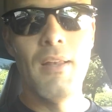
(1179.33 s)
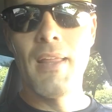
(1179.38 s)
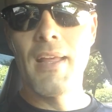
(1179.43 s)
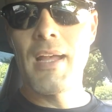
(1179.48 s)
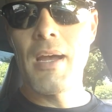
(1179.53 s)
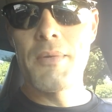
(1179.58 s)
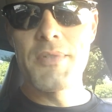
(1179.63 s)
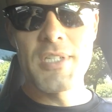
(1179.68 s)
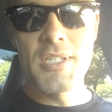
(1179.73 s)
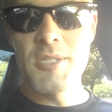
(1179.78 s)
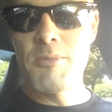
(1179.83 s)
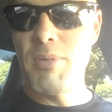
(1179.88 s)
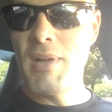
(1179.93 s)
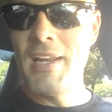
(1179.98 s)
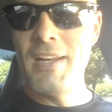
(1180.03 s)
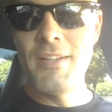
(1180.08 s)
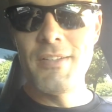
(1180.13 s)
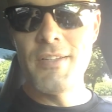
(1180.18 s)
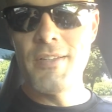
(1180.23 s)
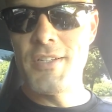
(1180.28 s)
like I was
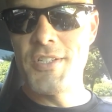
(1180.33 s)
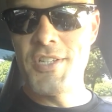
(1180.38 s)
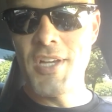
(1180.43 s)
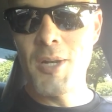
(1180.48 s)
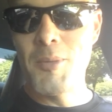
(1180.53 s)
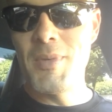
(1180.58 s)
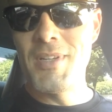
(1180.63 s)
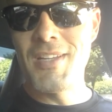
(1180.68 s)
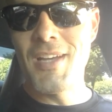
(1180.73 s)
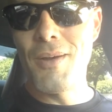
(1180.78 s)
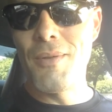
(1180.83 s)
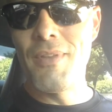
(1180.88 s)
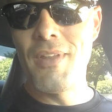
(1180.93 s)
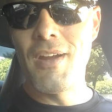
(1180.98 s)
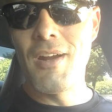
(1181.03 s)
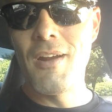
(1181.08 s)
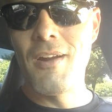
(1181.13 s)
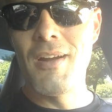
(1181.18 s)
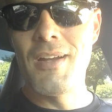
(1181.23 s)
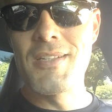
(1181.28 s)
explaining to the gentleman down
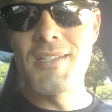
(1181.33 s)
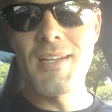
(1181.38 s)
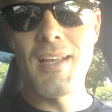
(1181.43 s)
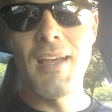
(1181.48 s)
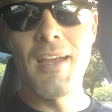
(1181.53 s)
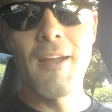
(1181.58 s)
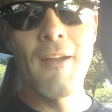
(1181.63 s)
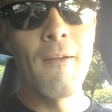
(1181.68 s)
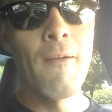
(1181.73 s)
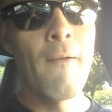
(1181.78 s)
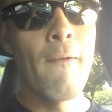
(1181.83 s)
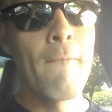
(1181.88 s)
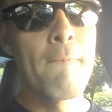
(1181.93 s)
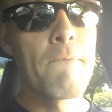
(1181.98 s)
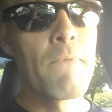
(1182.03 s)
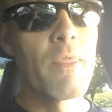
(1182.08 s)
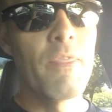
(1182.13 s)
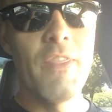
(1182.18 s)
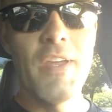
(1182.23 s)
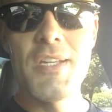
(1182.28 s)
there, it's like,
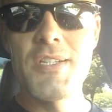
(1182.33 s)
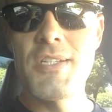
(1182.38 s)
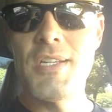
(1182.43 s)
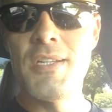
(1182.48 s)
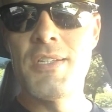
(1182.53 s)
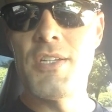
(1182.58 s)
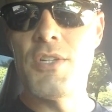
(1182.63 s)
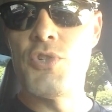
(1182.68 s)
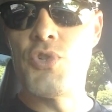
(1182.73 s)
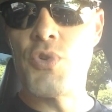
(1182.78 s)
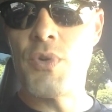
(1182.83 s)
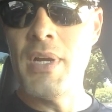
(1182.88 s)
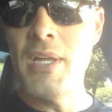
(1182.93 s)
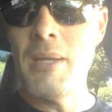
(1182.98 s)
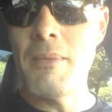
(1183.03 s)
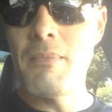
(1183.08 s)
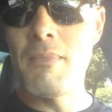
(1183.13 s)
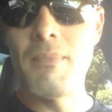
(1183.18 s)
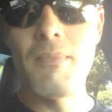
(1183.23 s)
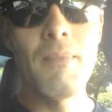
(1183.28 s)
this is a
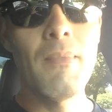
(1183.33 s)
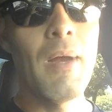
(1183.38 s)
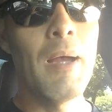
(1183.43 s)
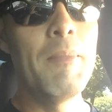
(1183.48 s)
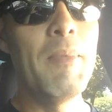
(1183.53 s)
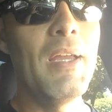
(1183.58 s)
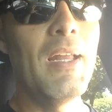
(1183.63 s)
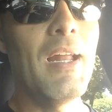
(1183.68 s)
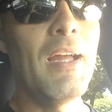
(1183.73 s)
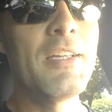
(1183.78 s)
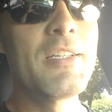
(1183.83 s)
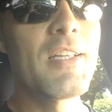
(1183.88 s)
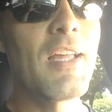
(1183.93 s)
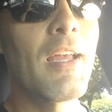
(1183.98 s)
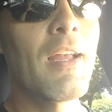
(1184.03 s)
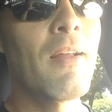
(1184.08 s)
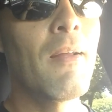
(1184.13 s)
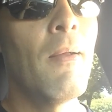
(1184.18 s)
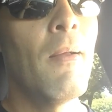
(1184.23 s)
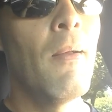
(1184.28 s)
dream. I mean, it's
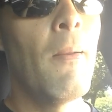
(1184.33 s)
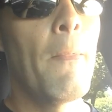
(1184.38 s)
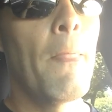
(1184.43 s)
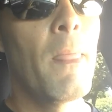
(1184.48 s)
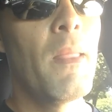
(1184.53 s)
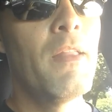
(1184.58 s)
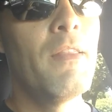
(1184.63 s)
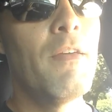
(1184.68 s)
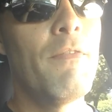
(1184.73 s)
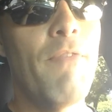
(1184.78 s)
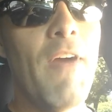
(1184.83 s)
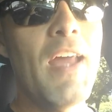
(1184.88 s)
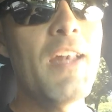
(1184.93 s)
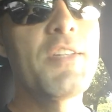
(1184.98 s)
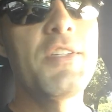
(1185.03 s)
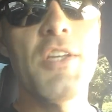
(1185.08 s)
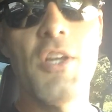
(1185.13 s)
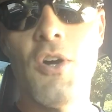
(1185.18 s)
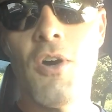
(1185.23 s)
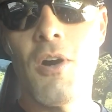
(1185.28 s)
like, the
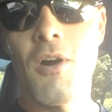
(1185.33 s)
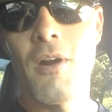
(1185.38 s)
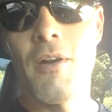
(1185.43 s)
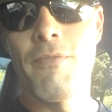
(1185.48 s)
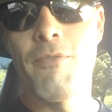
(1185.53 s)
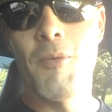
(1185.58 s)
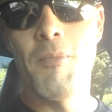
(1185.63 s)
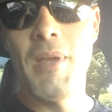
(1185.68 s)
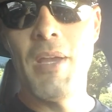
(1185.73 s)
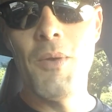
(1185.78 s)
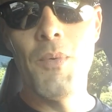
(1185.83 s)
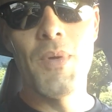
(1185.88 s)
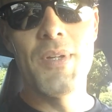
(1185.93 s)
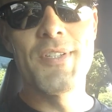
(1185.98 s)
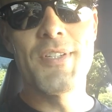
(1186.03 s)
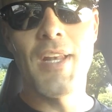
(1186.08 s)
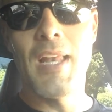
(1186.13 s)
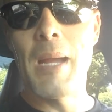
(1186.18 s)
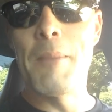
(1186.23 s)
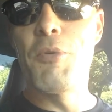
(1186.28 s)
fantasy car for me
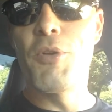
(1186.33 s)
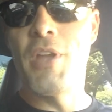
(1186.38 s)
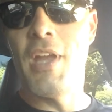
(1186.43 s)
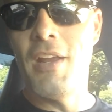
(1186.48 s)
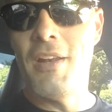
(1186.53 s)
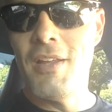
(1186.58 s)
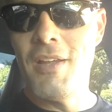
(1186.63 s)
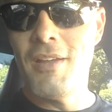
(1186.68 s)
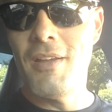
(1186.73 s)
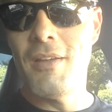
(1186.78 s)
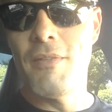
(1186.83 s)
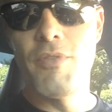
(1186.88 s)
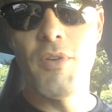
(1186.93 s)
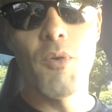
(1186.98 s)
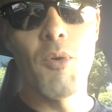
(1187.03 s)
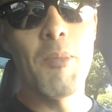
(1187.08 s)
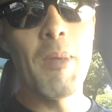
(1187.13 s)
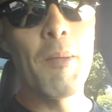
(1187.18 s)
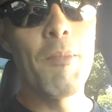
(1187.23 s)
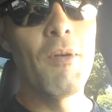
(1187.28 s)
was a Lamborghini, if
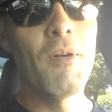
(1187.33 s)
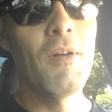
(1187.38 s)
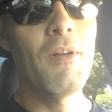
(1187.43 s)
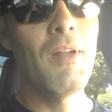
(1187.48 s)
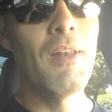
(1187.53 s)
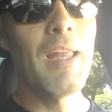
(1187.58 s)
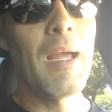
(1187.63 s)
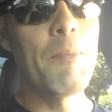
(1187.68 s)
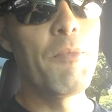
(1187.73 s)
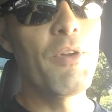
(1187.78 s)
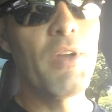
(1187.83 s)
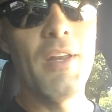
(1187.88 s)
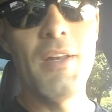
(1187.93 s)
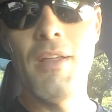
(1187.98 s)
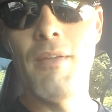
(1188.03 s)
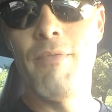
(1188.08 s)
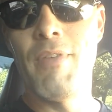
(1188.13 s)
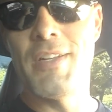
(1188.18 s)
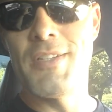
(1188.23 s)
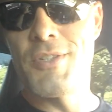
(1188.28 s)
you remember, a
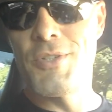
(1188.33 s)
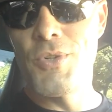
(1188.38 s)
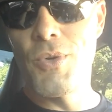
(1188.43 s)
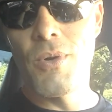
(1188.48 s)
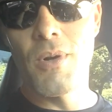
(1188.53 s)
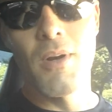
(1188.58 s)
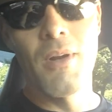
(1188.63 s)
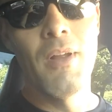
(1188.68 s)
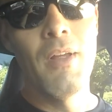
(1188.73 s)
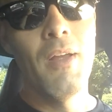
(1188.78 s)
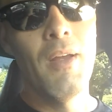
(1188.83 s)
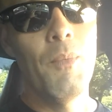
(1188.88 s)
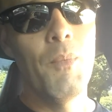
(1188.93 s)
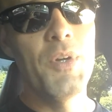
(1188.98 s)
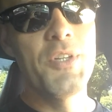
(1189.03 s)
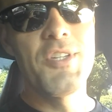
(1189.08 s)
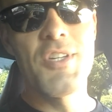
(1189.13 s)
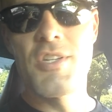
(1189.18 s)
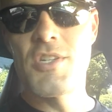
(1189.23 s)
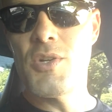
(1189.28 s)
Lamborghini Aventador,
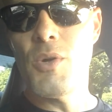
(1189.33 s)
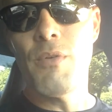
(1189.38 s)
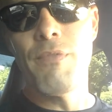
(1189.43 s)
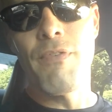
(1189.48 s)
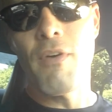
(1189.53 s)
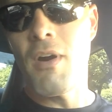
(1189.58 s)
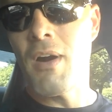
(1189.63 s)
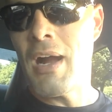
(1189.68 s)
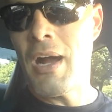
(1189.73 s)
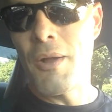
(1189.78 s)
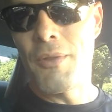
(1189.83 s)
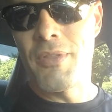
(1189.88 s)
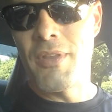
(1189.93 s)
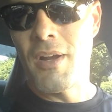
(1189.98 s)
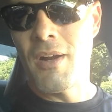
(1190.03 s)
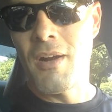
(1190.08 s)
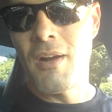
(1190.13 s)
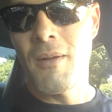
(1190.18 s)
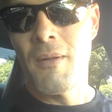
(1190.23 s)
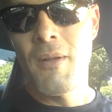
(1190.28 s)
which is so far out
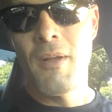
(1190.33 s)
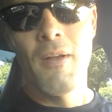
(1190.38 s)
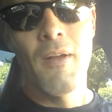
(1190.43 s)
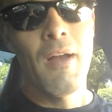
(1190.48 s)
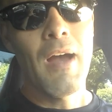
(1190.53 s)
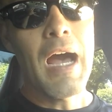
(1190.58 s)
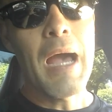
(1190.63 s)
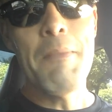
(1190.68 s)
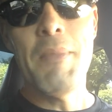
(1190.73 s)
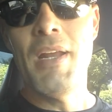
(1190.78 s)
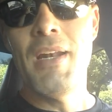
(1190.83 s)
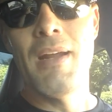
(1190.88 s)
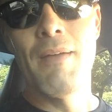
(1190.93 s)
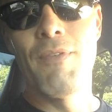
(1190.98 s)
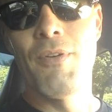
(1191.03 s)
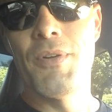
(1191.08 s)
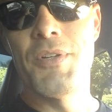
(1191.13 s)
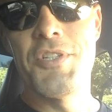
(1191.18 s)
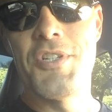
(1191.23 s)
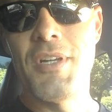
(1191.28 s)
there. I may
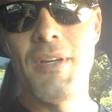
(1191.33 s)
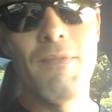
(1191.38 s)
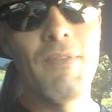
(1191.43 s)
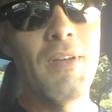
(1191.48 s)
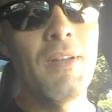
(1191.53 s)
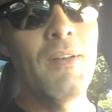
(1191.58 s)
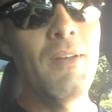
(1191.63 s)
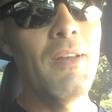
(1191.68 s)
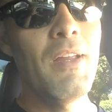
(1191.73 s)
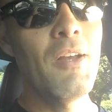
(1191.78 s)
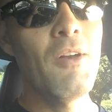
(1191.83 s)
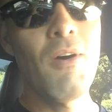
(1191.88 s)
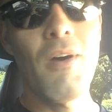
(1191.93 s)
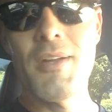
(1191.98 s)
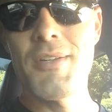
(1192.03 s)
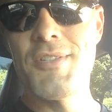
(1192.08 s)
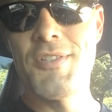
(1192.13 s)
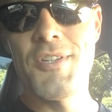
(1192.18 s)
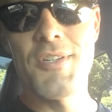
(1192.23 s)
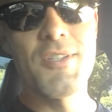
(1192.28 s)
never achieve it. It
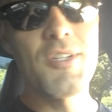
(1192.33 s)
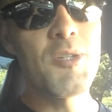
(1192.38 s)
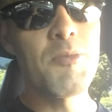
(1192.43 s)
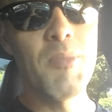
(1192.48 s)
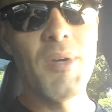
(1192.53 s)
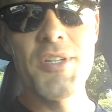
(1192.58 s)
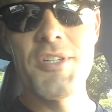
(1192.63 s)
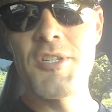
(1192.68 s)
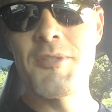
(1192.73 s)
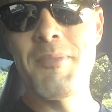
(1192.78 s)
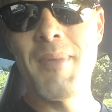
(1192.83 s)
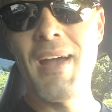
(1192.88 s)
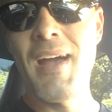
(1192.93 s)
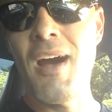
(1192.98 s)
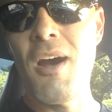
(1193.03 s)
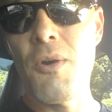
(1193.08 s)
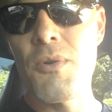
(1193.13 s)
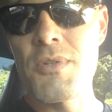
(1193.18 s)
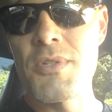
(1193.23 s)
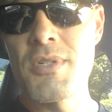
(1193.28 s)
costs just as much as my
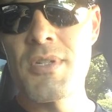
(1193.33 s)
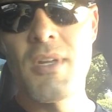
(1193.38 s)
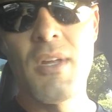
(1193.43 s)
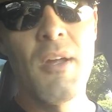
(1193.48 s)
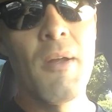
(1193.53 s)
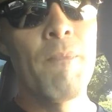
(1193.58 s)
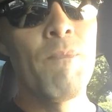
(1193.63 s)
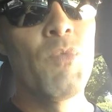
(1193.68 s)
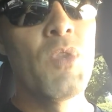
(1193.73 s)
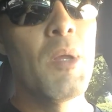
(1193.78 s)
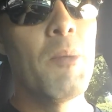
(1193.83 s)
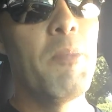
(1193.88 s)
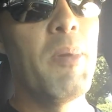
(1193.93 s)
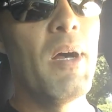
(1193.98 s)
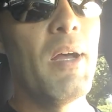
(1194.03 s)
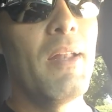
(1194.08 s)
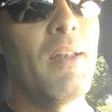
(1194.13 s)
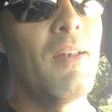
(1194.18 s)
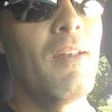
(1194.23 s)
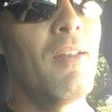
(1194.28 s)
house.
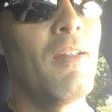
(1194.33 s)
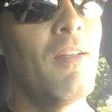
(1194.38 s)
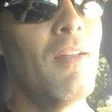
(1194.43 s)
But